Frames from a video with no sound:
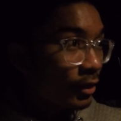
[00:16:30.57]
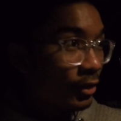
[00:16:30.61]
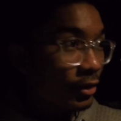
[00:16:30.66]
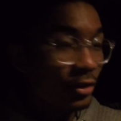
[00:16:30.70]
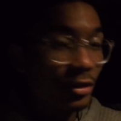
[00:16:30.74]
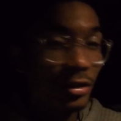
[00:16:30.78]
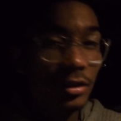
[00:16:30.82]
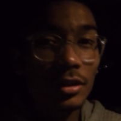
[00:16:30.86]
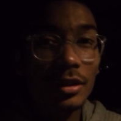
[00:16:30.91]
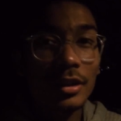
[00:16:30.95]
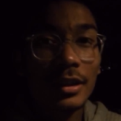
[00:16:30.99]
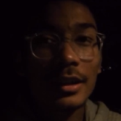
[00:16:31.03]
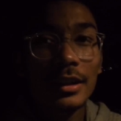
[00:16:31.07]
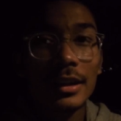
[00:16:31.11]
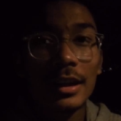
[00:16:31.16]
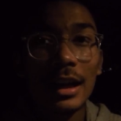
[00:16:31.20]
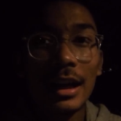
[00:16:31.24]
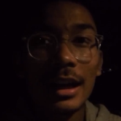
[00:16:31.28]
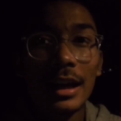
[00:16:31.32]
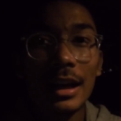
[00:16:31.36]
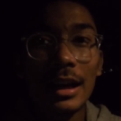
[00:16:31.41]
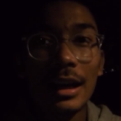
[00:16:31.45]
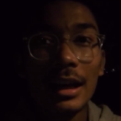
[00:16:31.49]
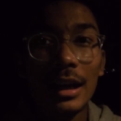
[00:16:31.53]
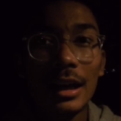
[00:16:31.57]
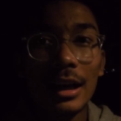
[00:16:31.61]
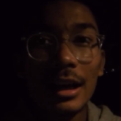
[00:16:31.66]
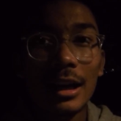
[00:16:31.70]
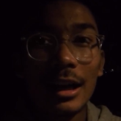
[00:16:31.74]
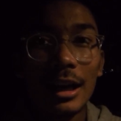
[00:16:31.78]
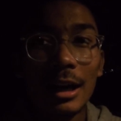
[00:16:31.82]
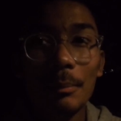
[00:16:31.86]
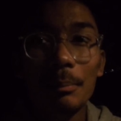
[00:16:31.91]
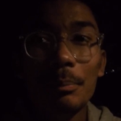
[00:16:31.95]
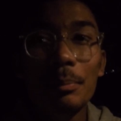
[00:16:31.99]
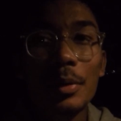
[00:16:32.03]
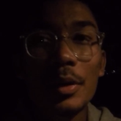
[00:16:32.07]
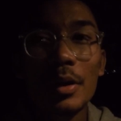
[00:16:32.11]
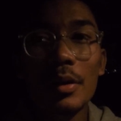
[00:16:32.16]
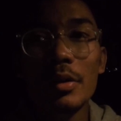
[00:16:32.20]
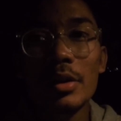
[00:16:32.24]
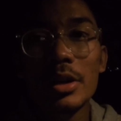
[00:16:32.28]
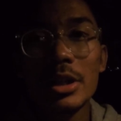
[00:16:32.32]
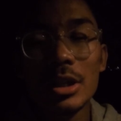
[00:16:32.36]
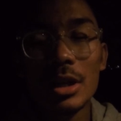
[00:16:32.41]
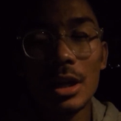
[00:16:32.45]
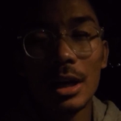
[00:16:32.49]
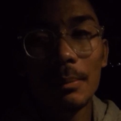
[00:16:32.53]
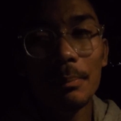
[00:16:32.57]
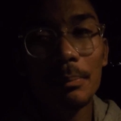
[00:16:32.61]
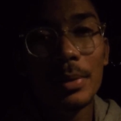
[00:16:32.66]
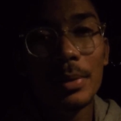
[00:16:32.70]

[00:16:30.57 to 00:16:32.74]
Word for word: dude, I'm pretty I'm